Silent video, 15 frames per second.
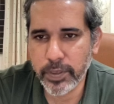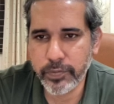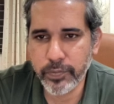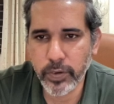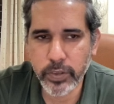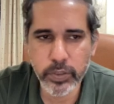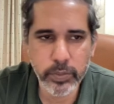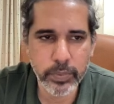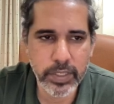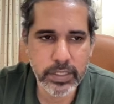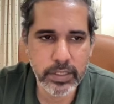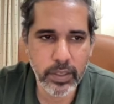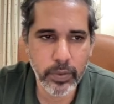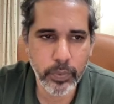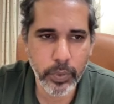pitfall you
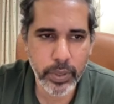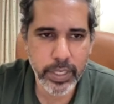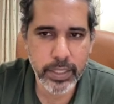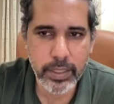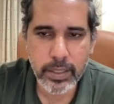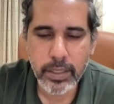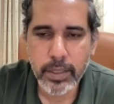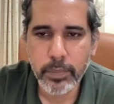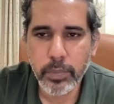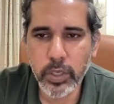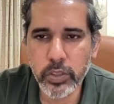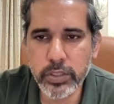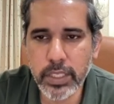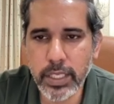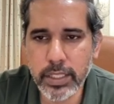must avoid,
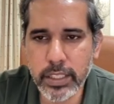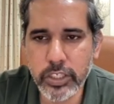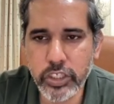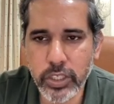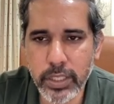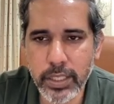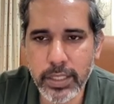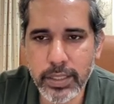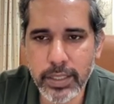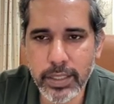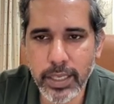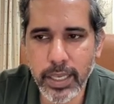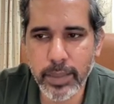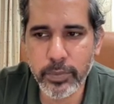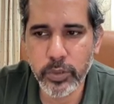because initially in the
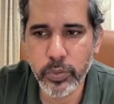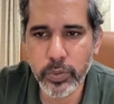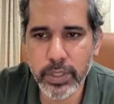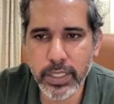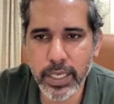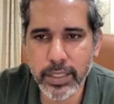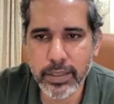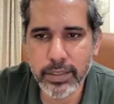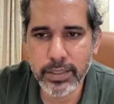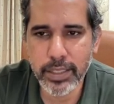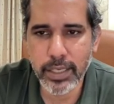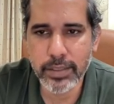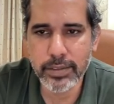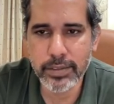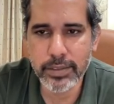game you will get
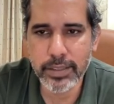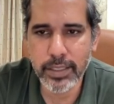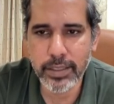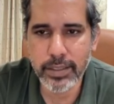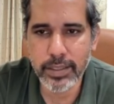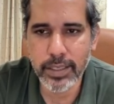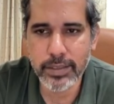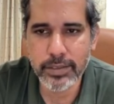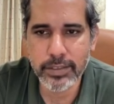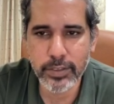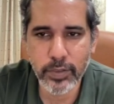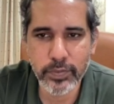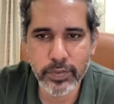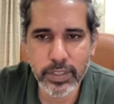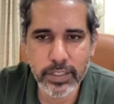tons and tons
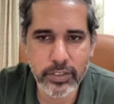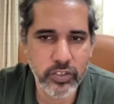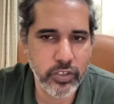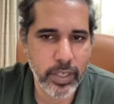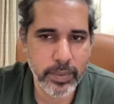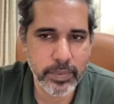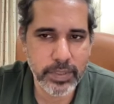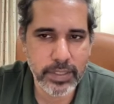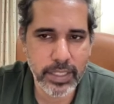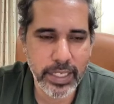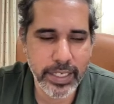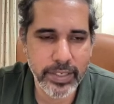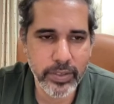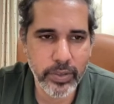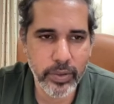of these gems.
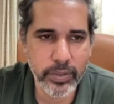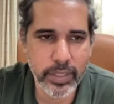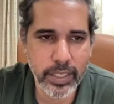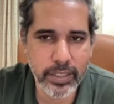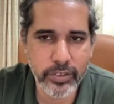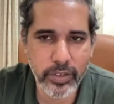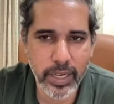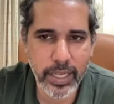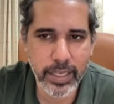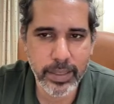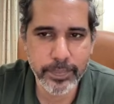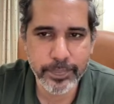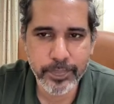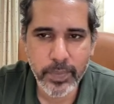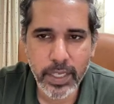Later on they'll dry
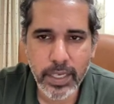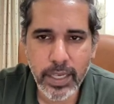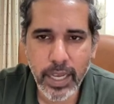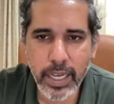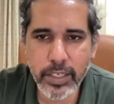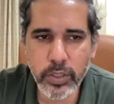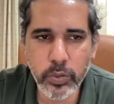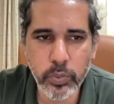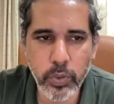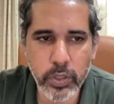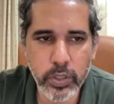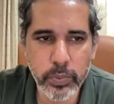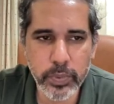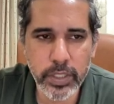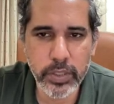up, and you
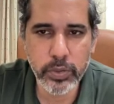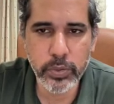want to be